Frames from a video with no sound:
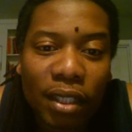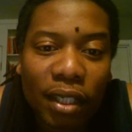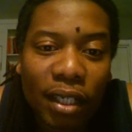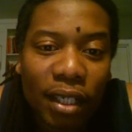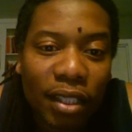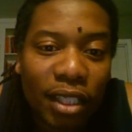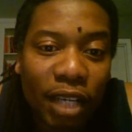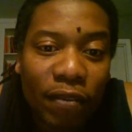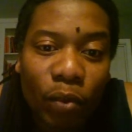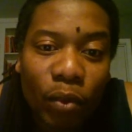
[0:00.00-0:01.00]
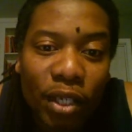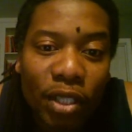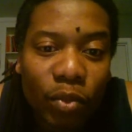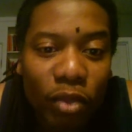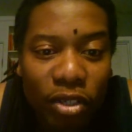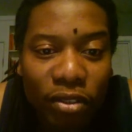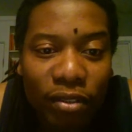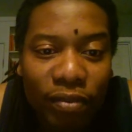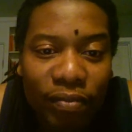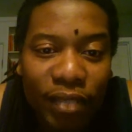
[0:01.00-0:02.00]
take it for what it's
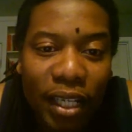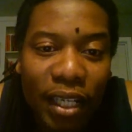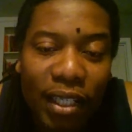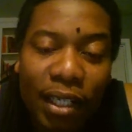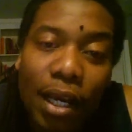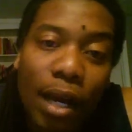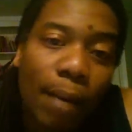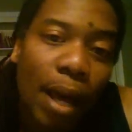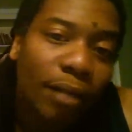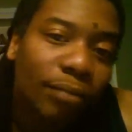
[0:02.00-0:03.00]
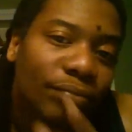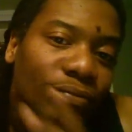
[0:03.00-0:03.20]
worth, and I'm out.